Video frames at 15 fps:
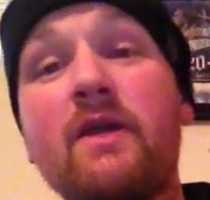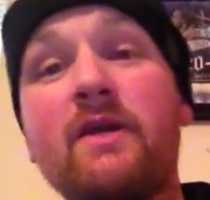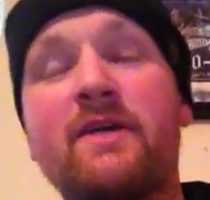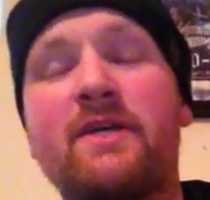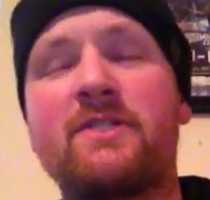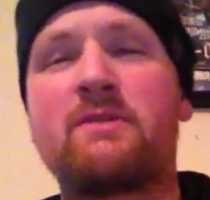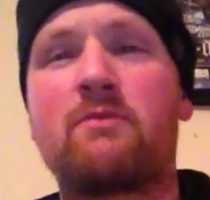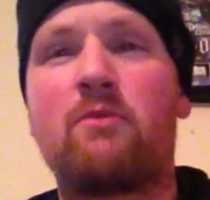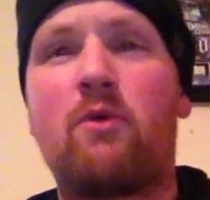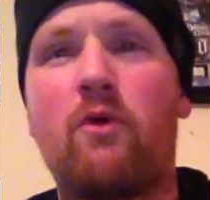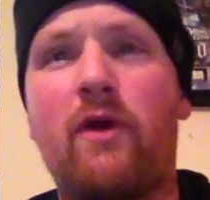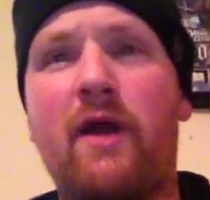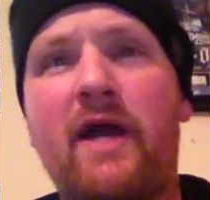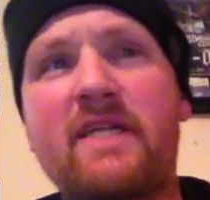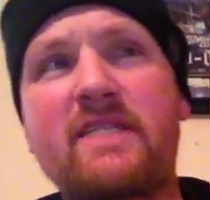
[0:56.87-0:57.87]
is
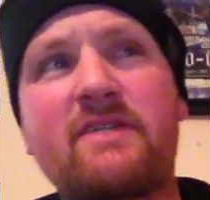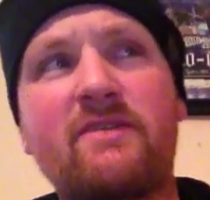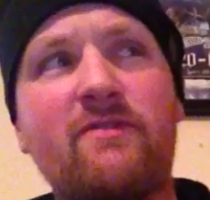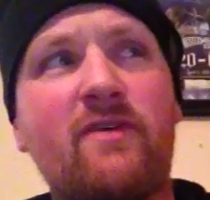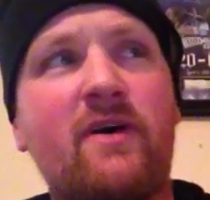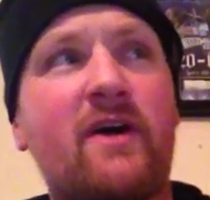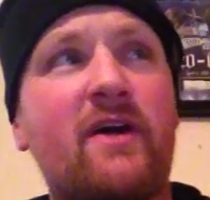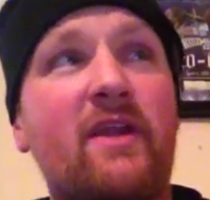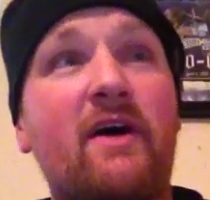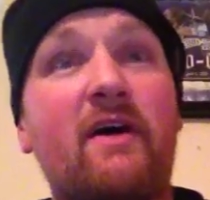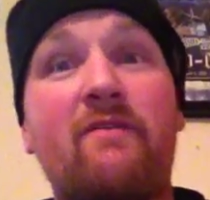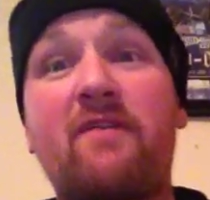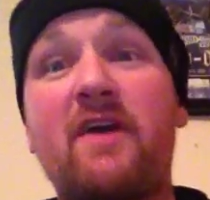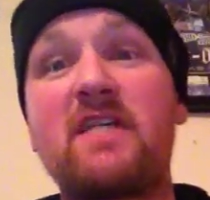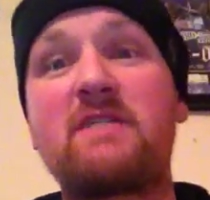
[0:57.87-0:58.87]
more active on
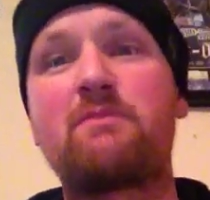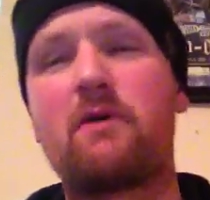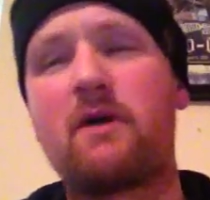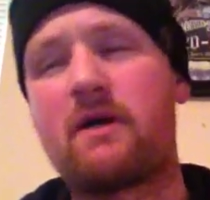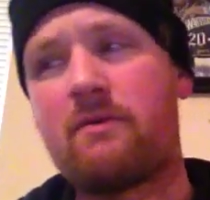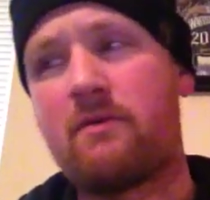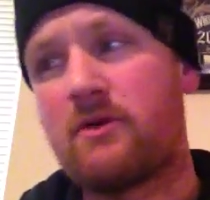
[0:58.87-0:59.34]
Facebook,